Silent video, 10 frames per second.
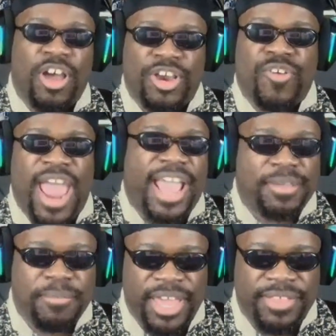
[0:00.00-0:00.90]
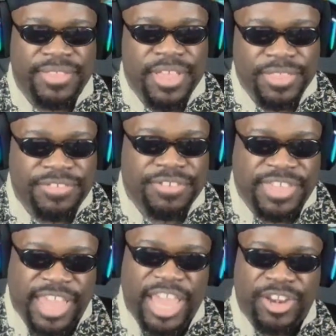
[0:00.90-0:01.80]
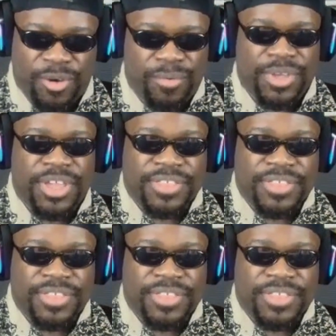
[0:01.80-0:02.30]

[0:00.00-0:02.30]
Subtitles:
crack, man. This is Kato.